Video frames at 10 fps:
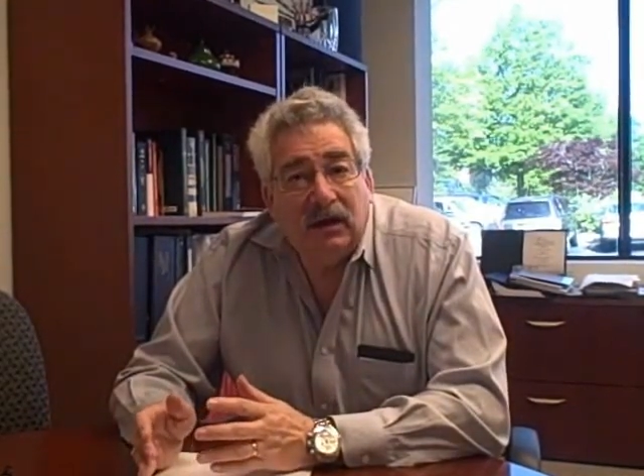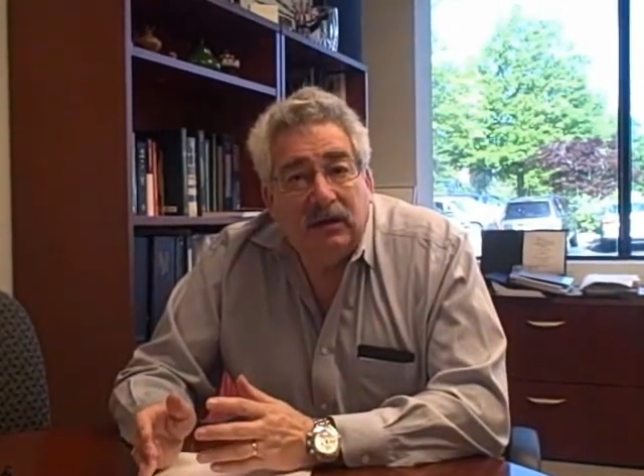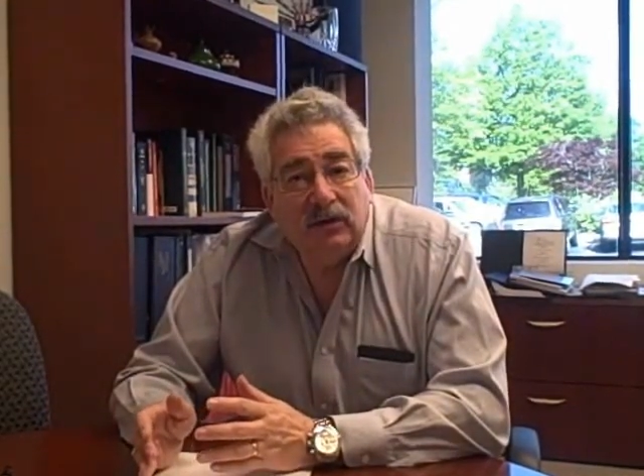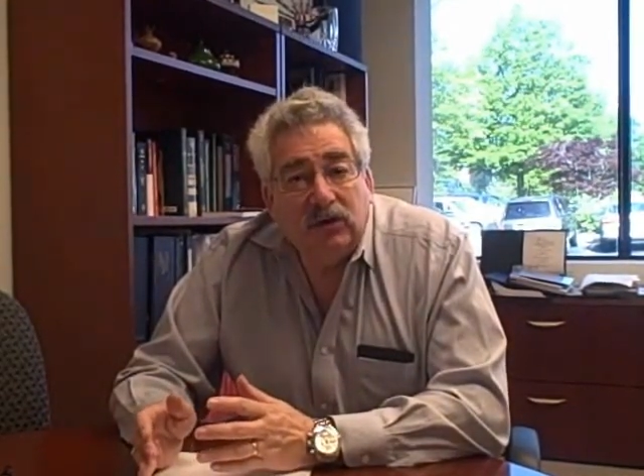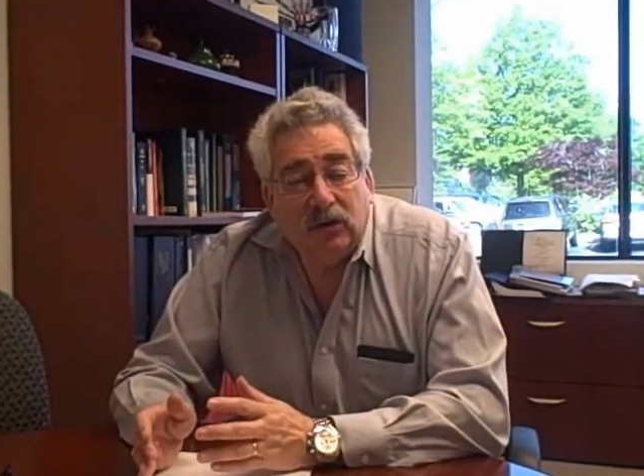uh,
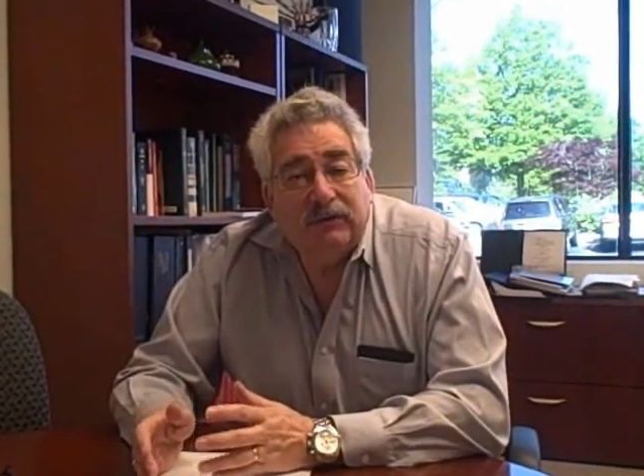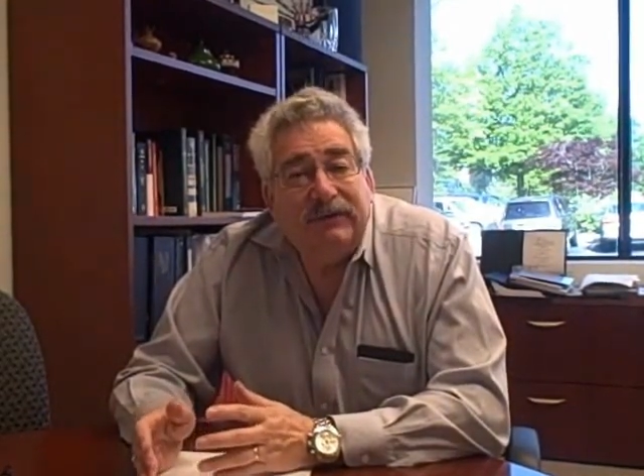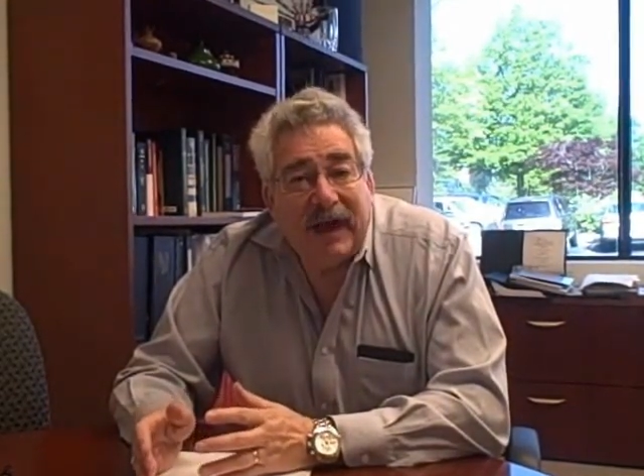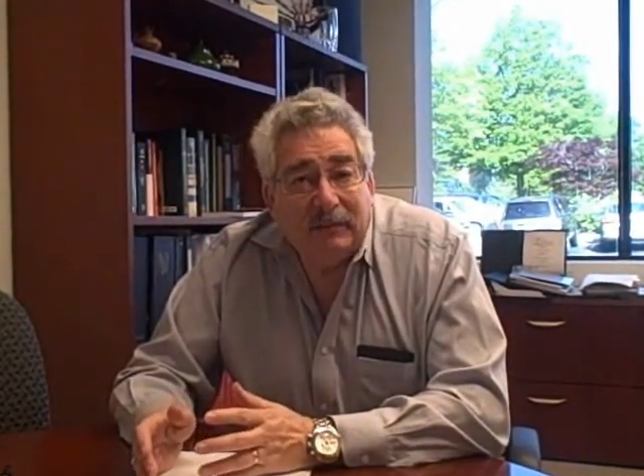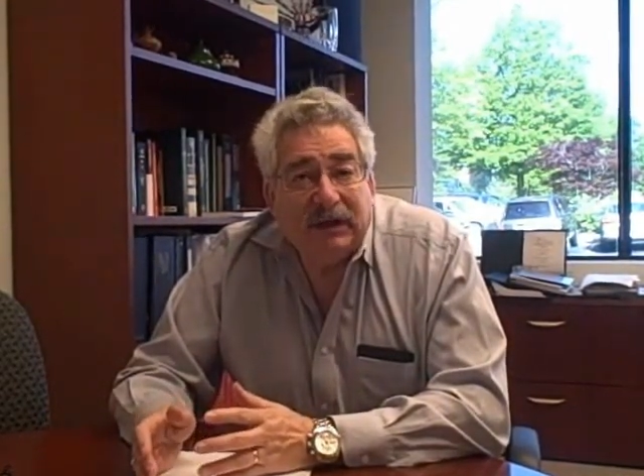
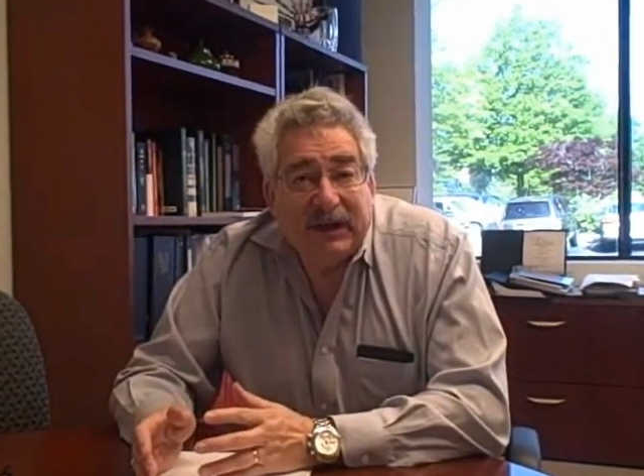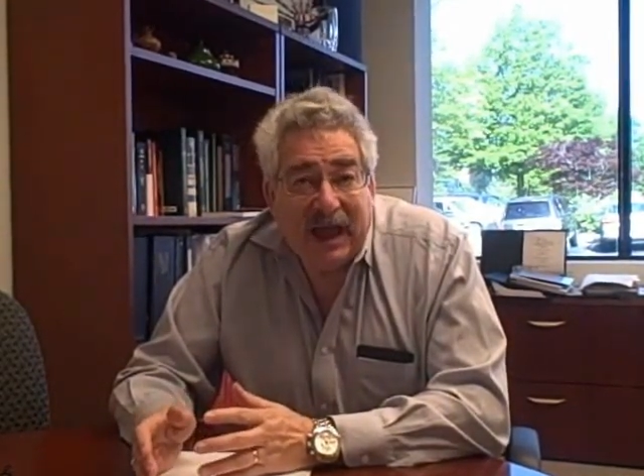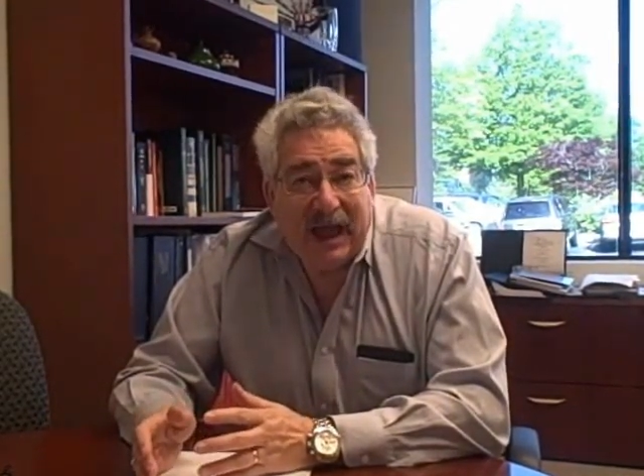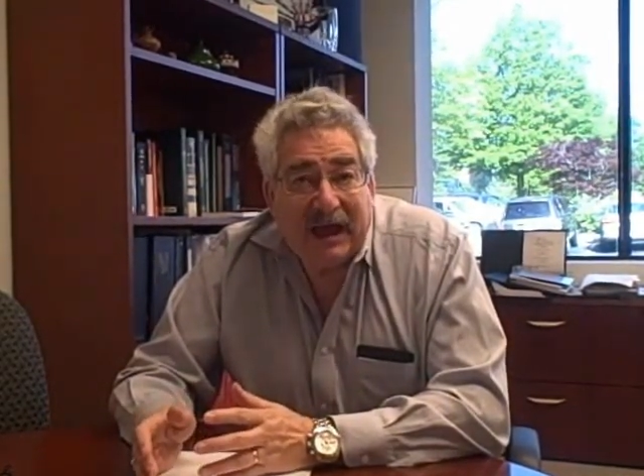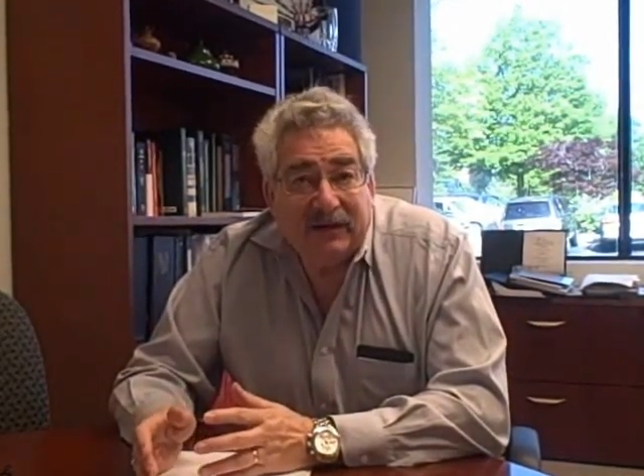your
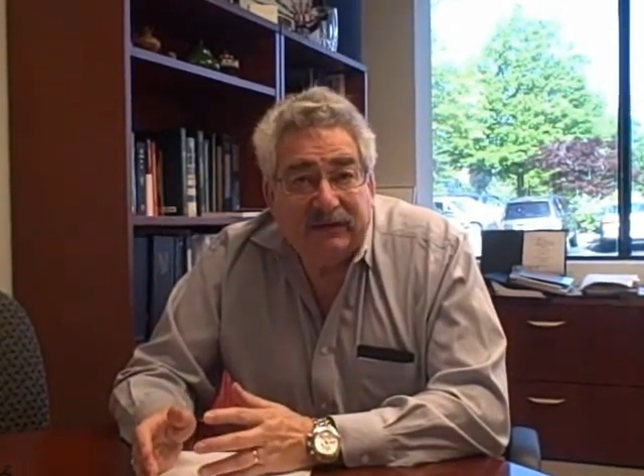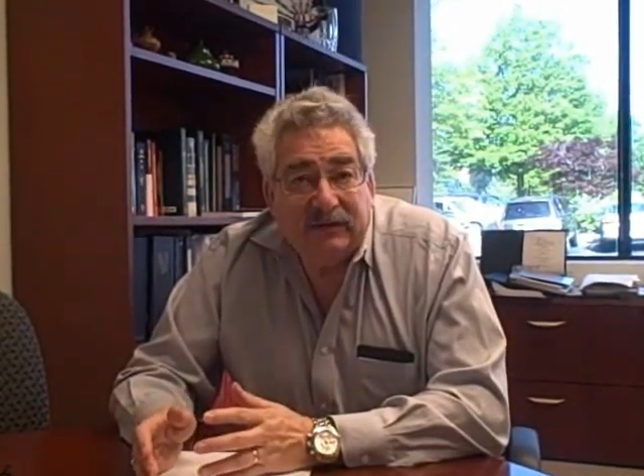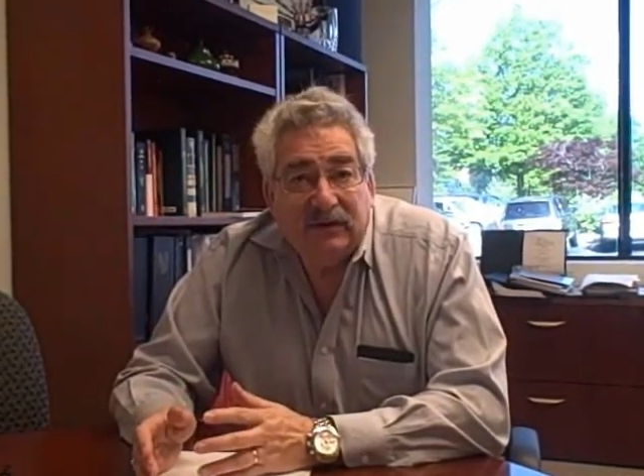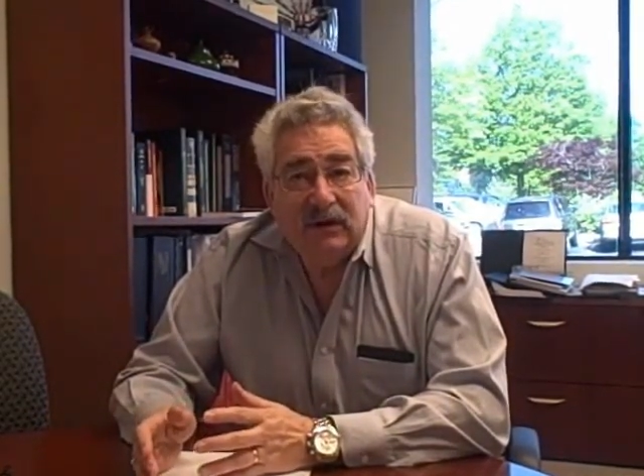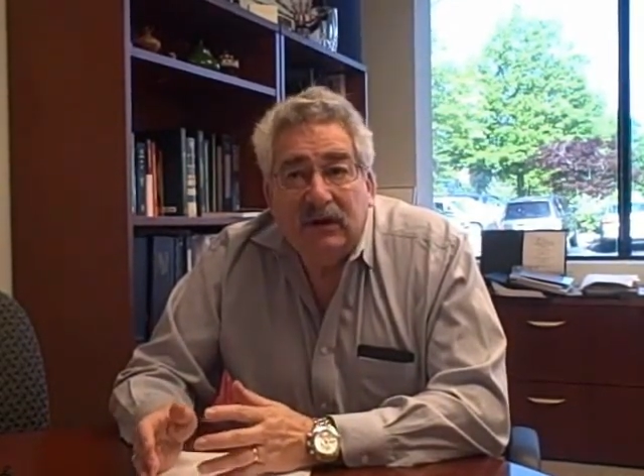family has.